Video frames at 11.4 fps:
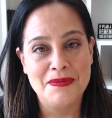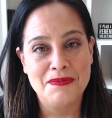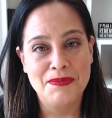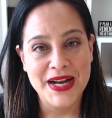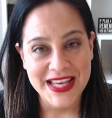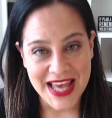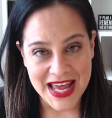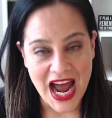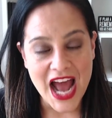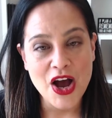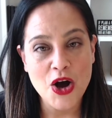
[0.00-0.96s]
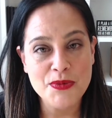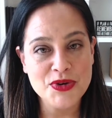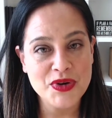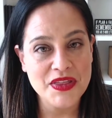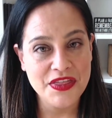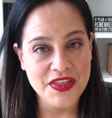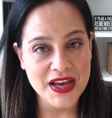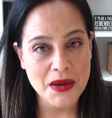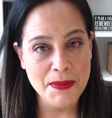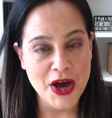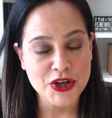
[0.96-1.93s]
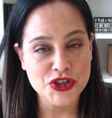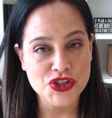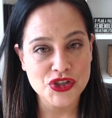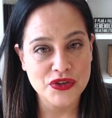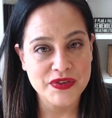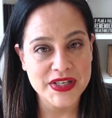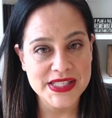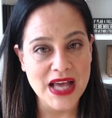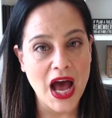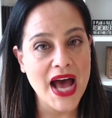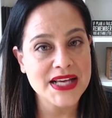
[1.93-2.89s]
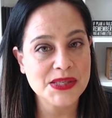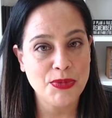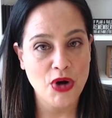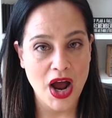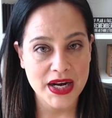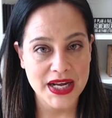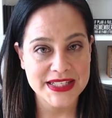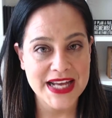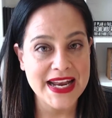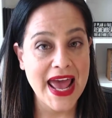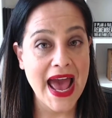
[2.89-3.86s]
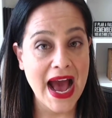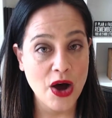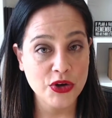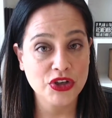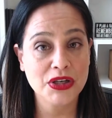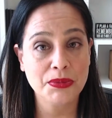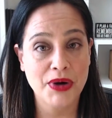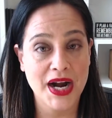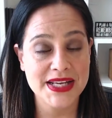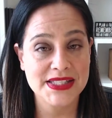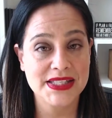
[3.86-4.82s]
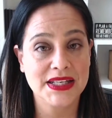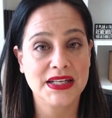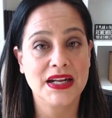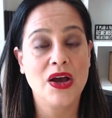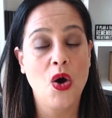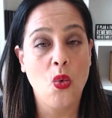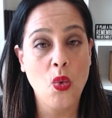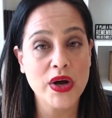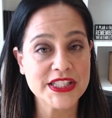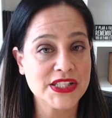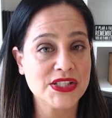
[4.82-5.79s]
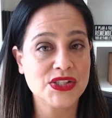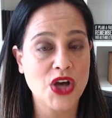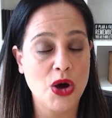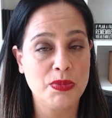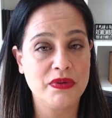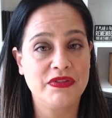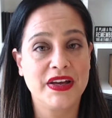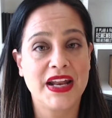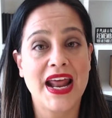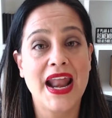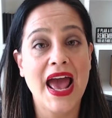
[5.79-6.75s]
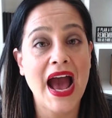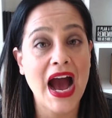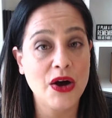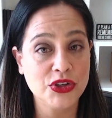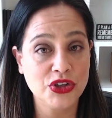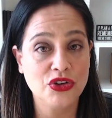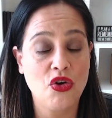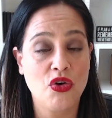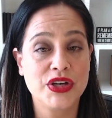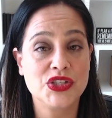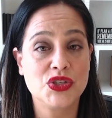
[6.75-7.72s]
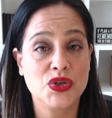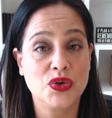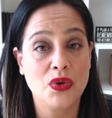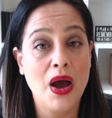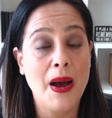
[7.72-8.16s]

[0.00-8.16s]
But again, I hope you can think about your service as a product and how you're going to price it, what's the scope of it, and how you're going to